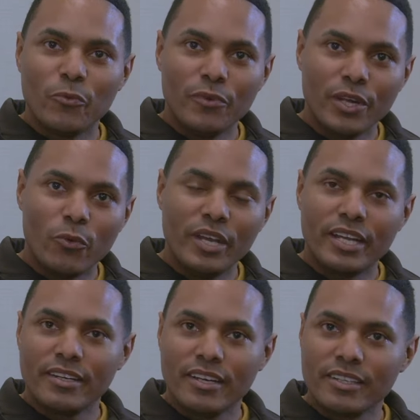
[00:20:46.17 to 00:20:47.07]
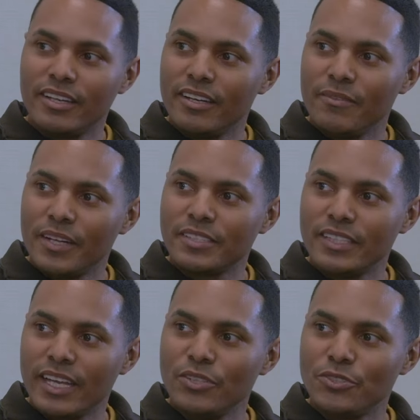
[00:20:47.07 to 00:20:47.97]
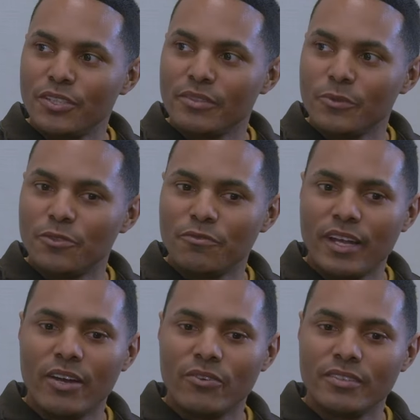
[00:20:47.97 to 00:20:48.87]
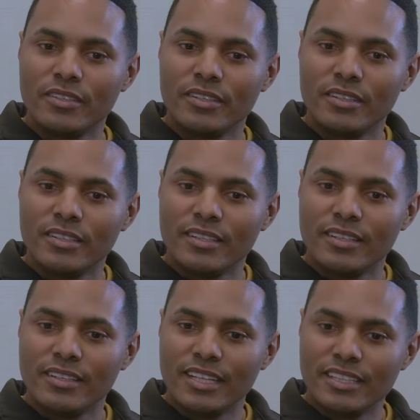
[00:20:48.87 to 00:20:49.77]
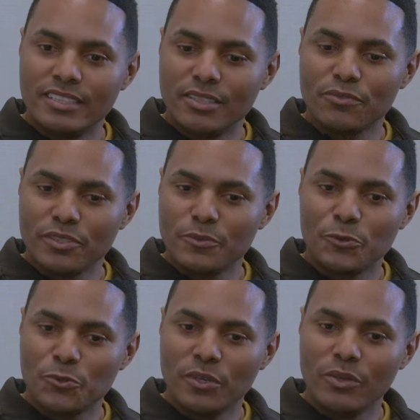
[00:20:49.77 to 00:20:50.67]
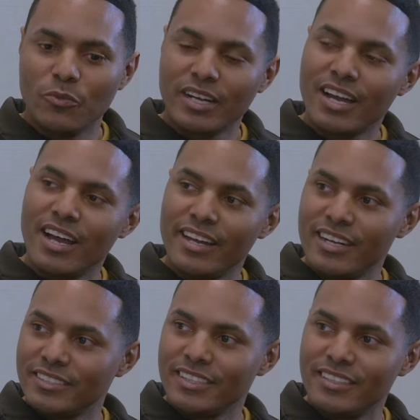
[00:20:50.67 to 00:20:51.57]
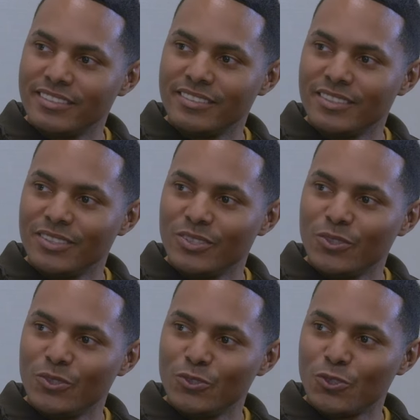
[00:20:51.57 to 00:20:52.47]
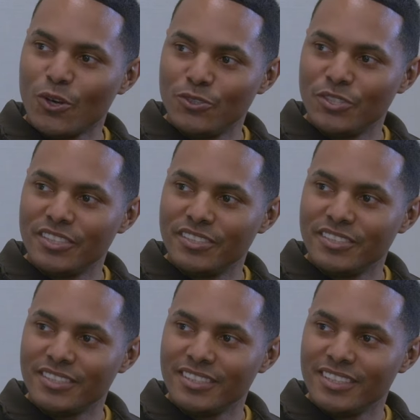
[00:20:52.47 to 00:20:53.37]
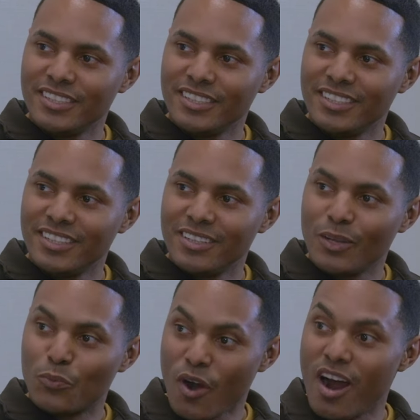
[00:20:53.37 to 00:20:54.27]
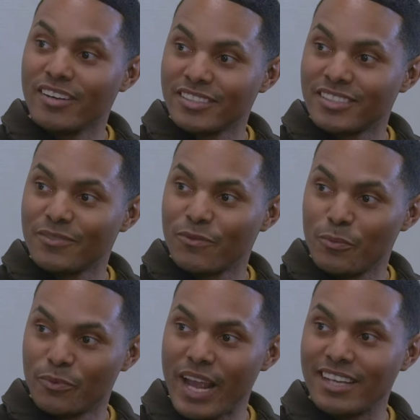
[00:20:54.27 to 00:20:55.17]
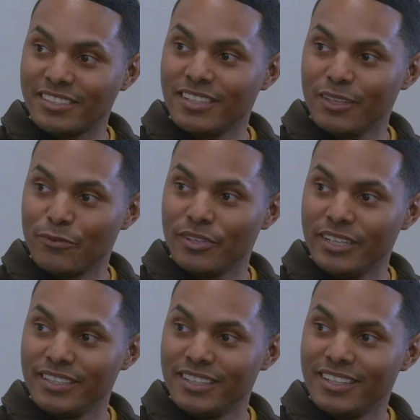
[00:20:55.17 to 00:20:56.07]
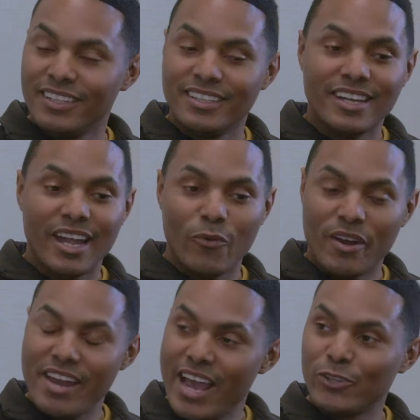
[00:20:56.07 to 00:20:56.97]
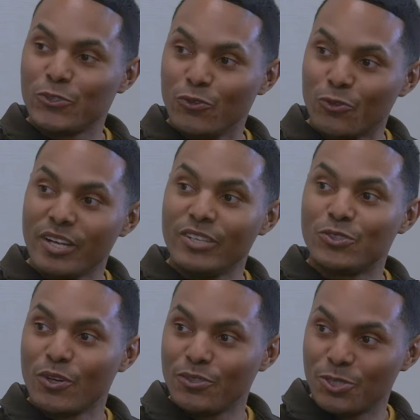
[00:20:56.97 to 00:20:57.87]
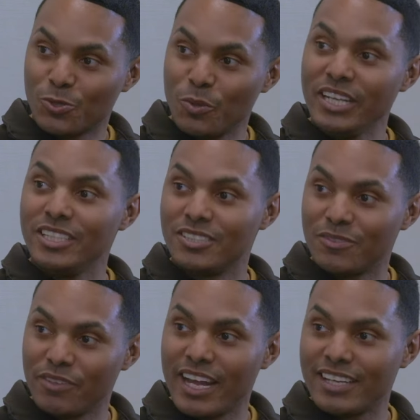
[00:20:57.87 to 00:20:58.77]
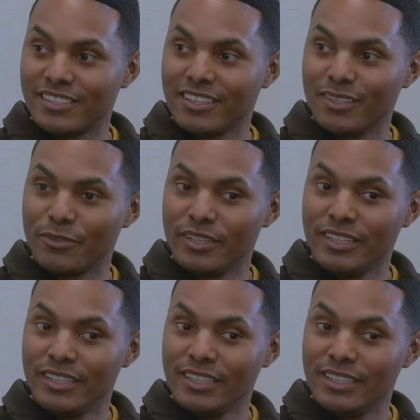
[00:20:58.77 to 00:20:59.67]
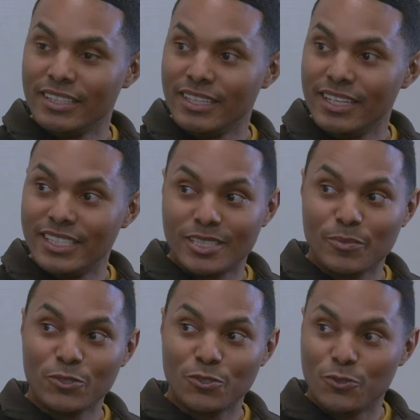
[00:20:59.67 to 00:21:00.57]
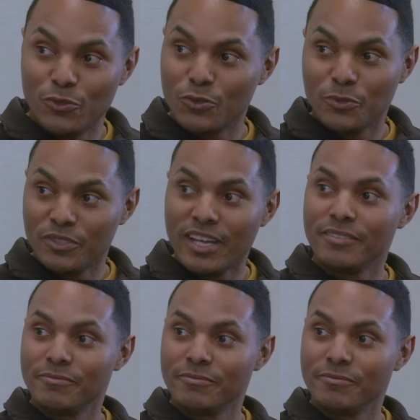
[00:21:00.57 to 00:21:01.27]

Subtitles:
we conducted an investigation which found that the difference between what Con Edison charges the Bronx for gas delivery and what National Grid charges Queens for gas delivery is as much as 200%.